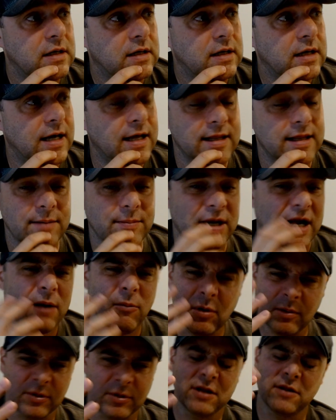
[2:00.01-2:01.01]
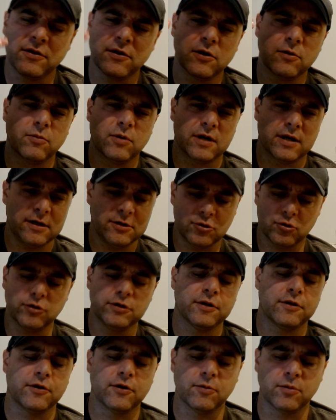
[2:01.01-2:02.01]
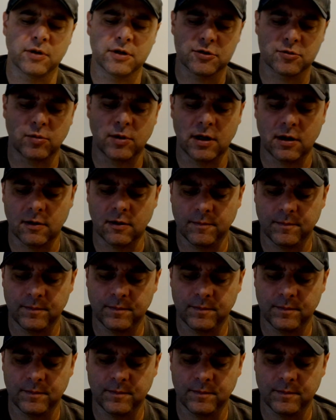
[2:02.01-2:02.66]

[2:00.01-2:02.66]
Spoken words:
And I'm like, I'm going to play the third one. I enjoyed the third one as well.